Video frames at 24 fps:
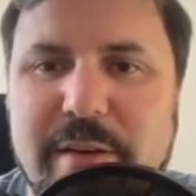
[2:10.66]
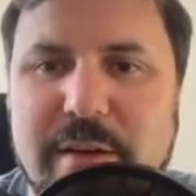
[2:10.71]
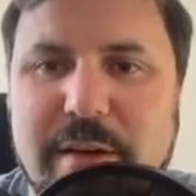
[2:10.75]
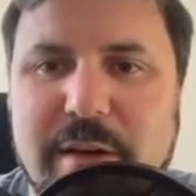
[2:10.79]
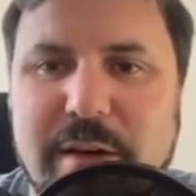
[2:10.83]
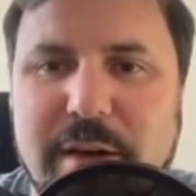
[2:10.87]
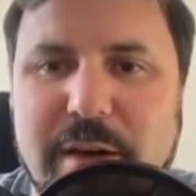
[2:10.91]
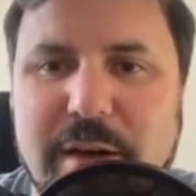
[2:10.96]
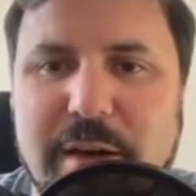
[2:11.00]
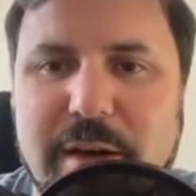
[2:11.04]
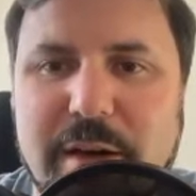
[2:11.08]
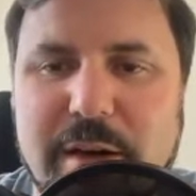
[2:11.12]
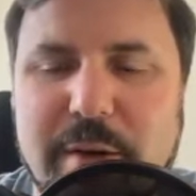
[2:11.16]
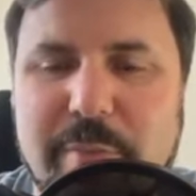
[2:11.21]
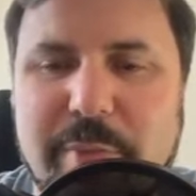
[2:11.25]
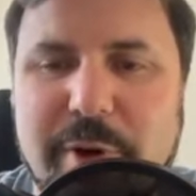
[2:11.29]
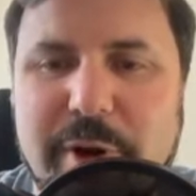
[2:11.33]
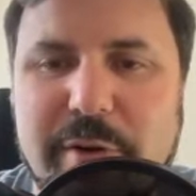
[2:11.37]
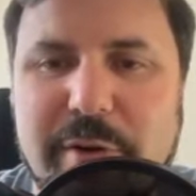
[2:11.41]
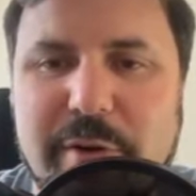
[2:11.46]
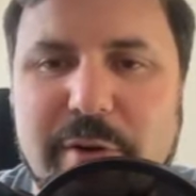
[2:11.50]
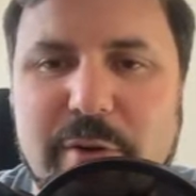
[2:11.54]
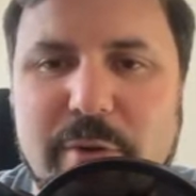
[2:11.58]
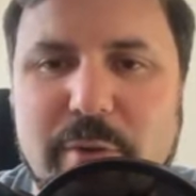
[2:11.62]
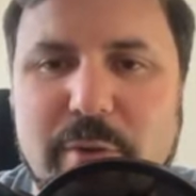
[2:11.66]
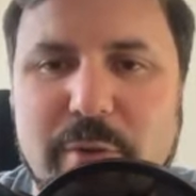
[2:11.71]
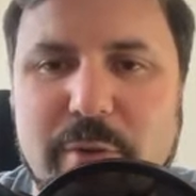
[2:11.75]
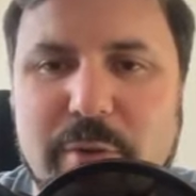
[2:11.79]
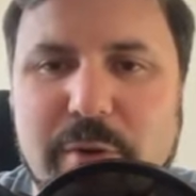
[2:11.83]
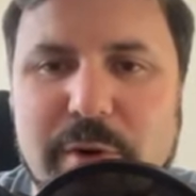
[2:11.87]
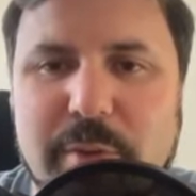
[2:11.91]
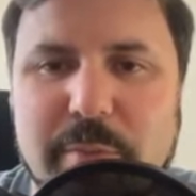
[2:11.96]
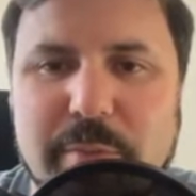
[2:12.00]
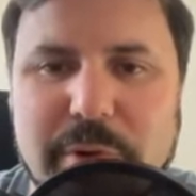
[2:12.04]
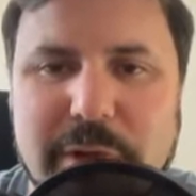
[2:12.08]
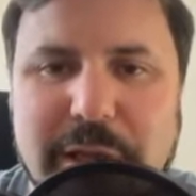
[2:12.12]
uh, about a girl
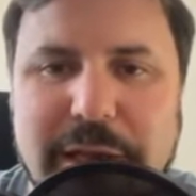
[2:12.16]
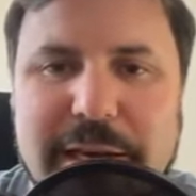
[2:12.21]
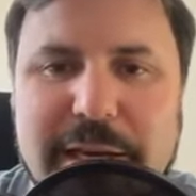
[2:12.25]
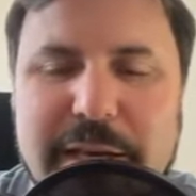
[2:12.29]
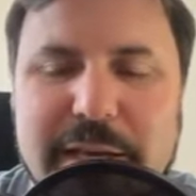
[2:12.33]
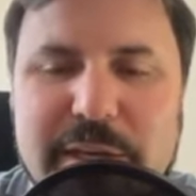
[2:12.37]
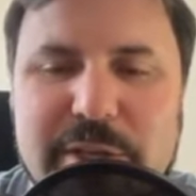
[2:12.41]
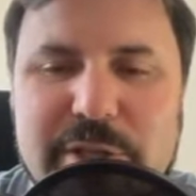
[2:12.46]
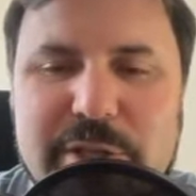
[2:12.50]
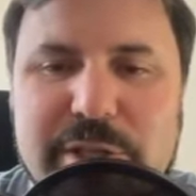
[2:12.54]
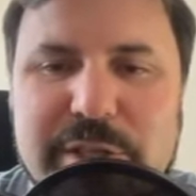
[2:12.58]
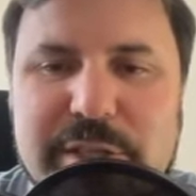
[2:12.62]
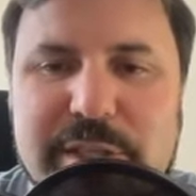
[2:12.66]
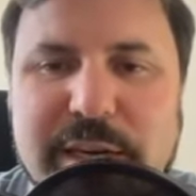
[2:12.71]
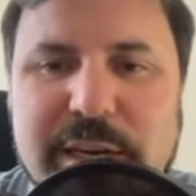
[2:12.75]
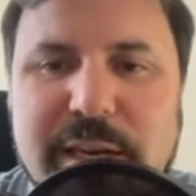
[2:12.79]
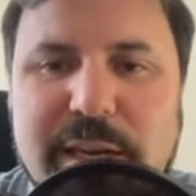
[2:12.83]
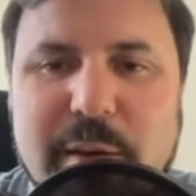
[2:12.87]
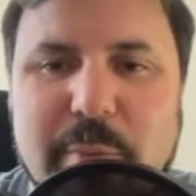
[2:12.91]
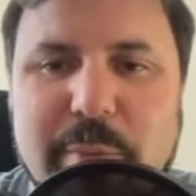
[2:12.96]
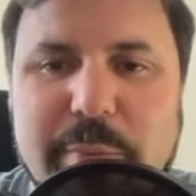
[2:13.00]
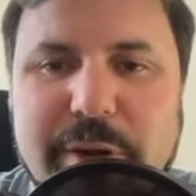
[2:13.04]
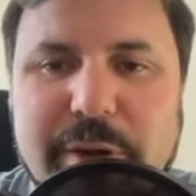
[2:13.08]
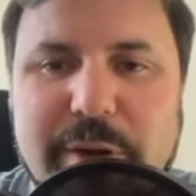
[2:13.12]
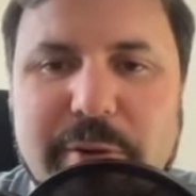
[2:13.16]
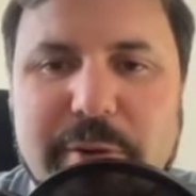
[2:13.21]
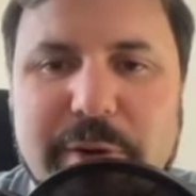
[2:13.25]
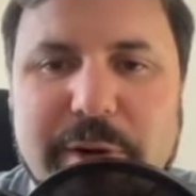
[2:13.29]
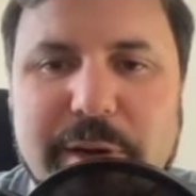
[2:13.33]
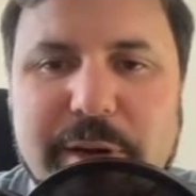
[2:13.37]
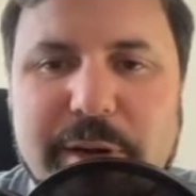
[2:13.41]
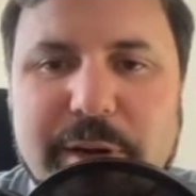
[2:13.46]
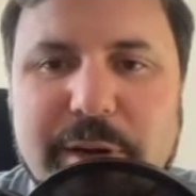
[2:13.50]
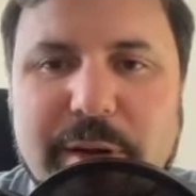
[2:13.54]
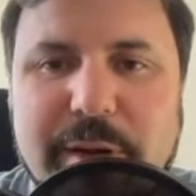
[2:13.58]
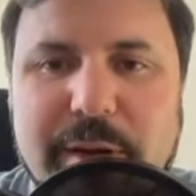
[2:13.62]
complaining she's getting a
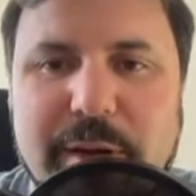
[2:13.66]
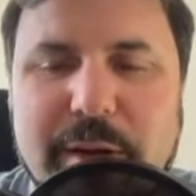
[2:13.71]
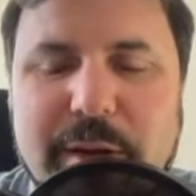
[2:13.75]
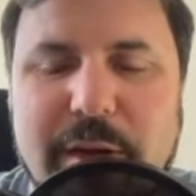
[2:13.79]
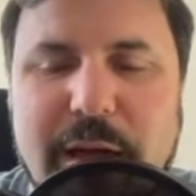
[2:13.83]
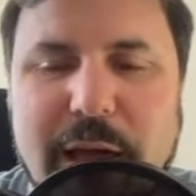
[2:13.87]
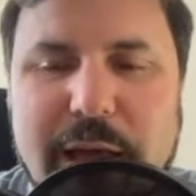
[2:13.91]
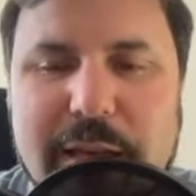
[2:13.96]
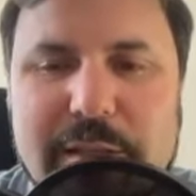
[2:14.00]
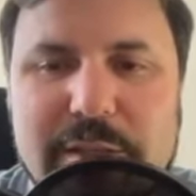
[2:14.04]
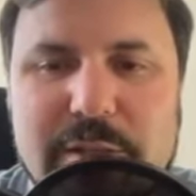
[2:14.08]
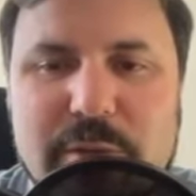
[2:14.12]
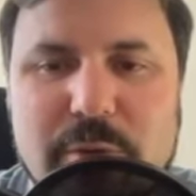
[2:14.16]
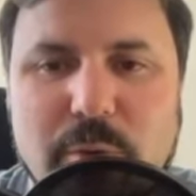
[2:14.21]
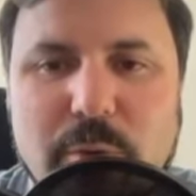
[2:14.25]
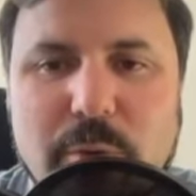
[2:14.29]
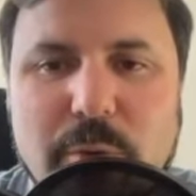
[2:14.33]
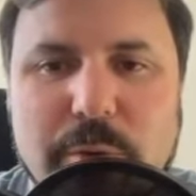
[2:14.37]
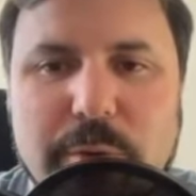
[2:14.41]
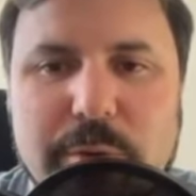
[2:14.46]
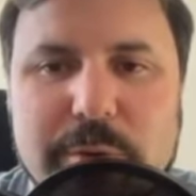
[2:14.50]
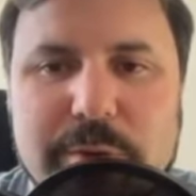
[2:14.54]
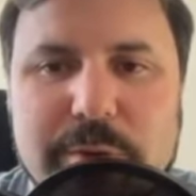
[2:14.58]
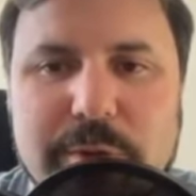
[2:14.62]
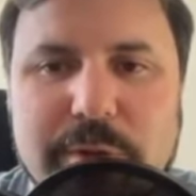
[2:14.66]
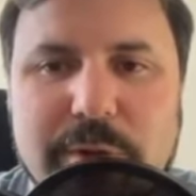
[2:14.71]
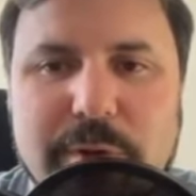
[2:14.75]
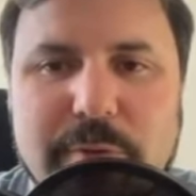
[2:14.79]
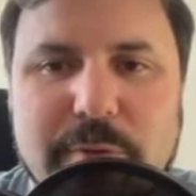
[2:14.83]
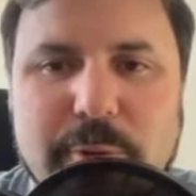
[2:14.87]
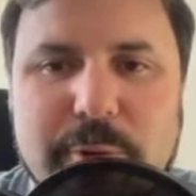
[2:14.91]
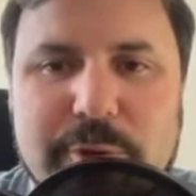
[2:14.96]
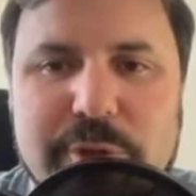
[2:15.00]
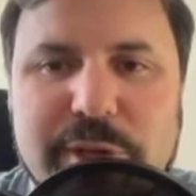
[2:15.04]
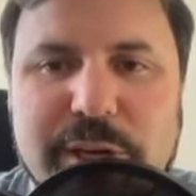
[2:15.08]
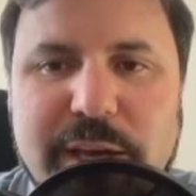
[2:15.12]
period at school, so
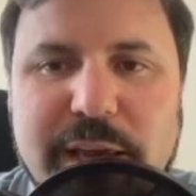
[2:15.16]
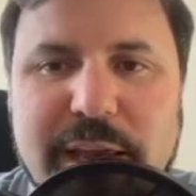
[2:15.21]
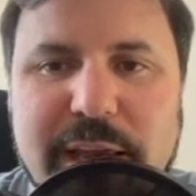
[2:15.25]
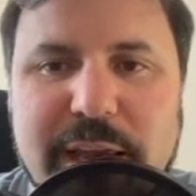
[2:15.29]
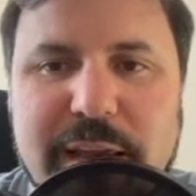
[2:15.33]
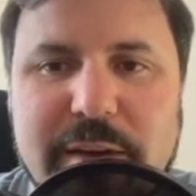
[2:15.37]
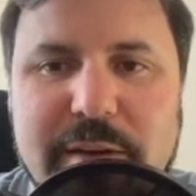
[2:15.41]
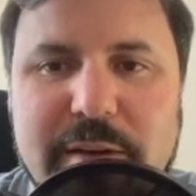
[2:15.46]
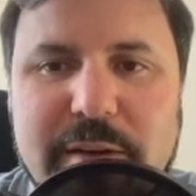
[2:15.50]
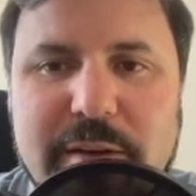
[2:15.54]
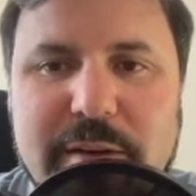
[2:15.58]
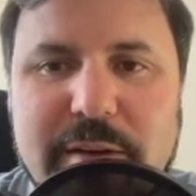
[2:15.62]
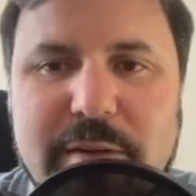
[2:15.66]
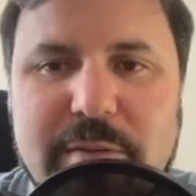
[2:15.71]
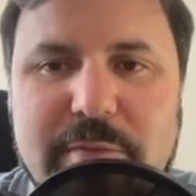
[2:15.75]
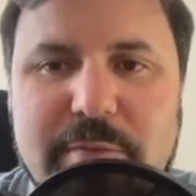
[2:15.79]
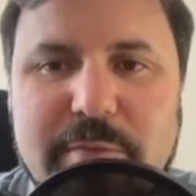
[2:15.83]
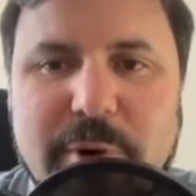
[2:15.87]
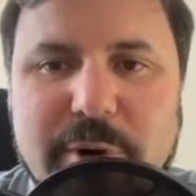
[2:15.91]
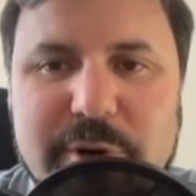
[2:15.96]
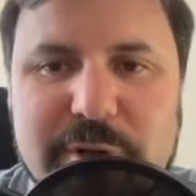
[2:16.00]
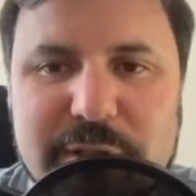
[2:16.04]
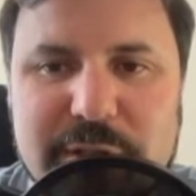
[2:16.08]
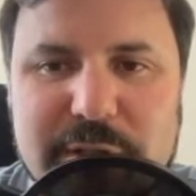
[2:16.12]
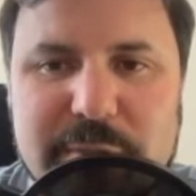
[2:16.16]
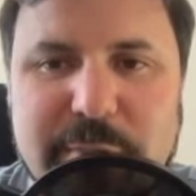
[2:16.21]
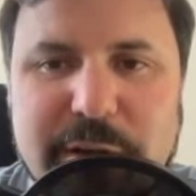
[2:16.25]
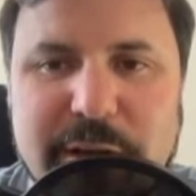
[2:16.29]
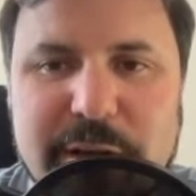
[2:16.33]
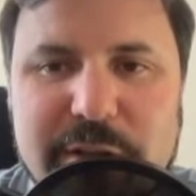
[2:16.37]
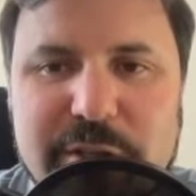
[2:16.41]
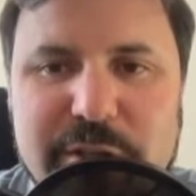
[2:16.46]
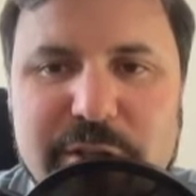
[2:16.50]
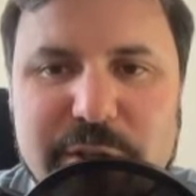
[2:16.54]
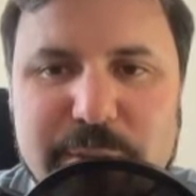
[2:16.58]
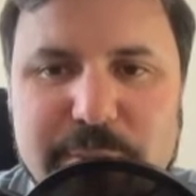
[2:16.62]
therefore she can't
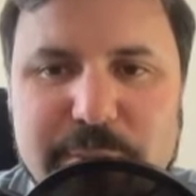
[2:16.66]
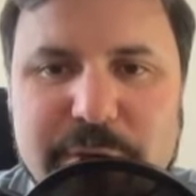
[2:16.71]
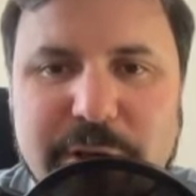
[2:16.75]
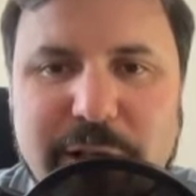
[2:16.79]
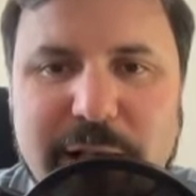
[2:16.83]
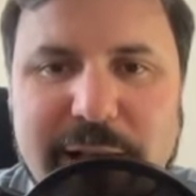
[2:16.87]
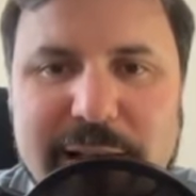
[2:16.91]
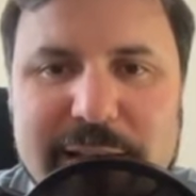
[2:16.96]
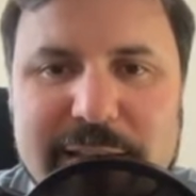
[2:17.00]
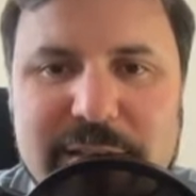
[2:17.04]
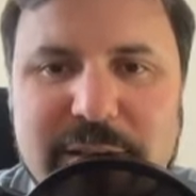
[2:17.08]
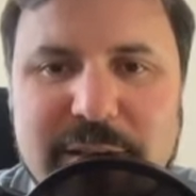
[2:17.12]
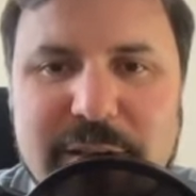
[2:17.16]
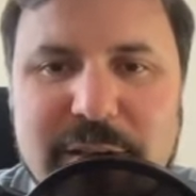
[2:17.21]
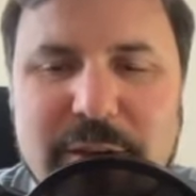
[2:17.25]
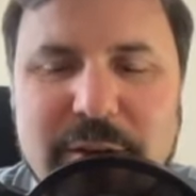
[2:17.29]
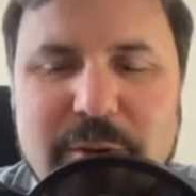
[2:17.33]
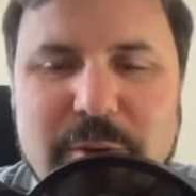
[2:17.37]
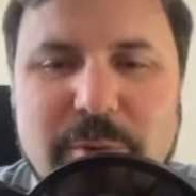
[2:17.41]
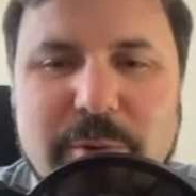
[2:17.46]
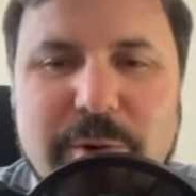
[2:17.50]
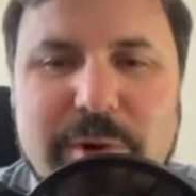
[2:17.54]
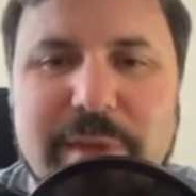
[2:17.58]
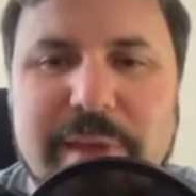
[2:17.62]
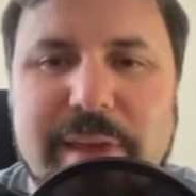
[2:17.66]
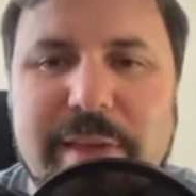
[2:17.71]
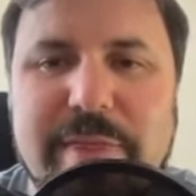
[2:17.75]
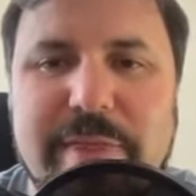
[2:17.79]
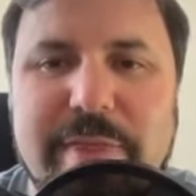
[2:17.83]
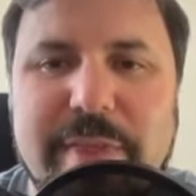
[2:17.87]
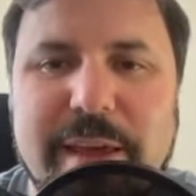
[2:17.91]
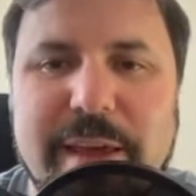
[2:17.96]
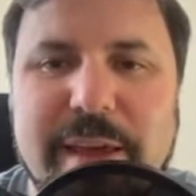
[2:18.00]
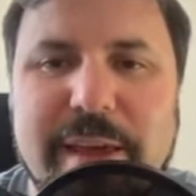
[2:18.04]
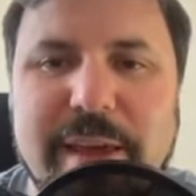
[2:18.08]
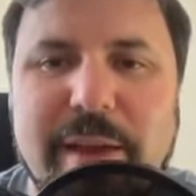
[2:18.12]
participate in gym class. What are they
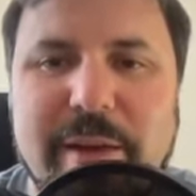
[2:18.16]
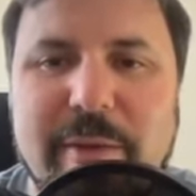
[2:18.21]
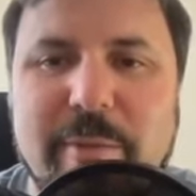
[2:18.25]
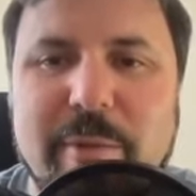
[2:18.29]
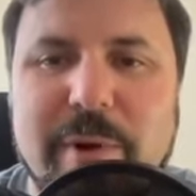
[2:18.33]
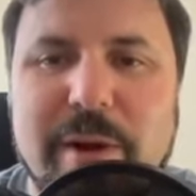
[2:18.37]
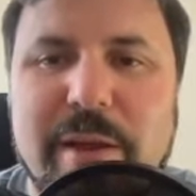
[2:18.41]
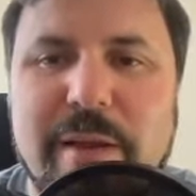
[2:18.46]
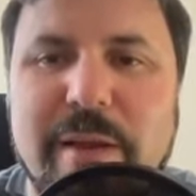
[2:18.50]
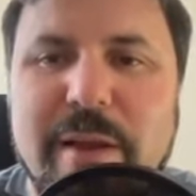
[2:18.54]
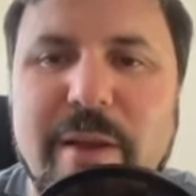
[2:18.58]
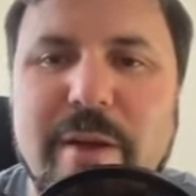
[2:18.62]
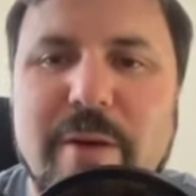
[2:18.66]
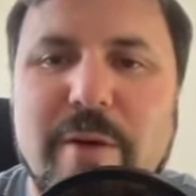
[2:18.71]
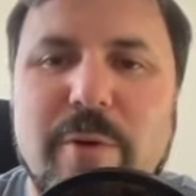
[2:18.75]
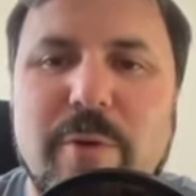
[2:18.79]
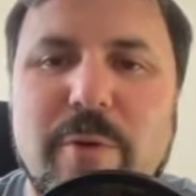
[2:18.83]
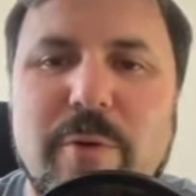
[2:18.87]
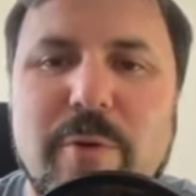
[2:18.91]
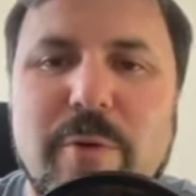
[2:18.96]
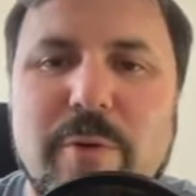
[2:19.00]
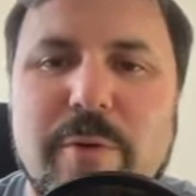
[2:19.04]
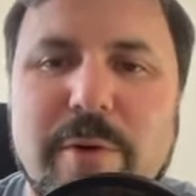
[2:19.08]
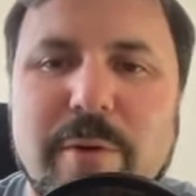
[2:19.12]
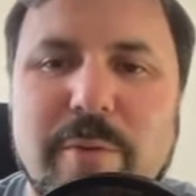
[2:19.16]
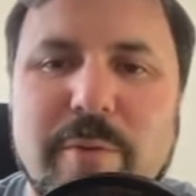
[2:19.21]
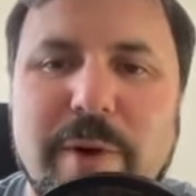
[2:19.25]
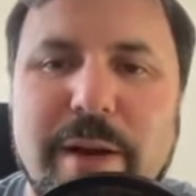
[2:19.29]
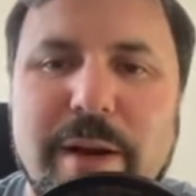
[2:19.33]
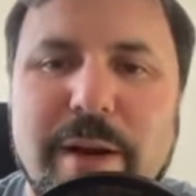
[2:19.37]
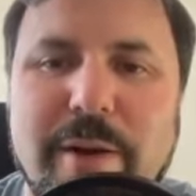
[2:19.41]
thinking? What who what